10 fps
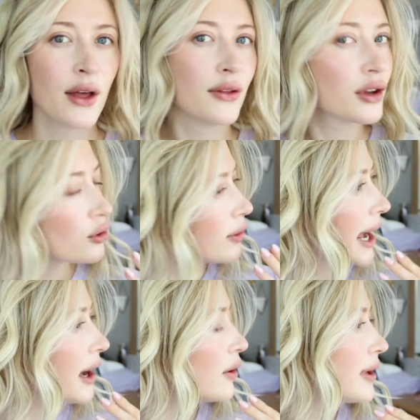The
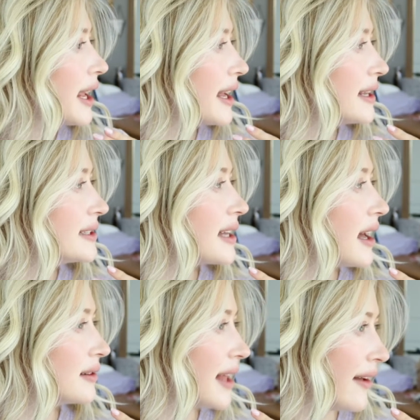crown is
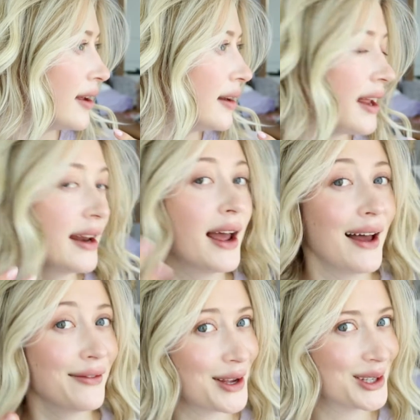11.5
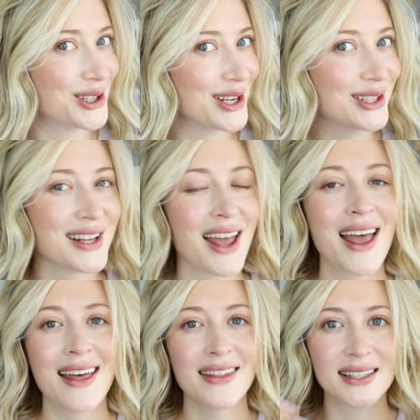inches.
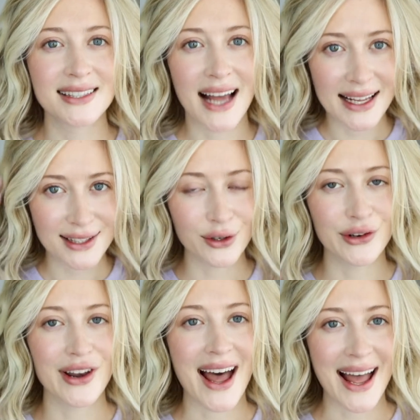The sides are
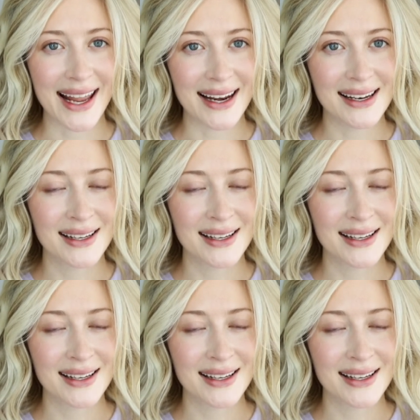9.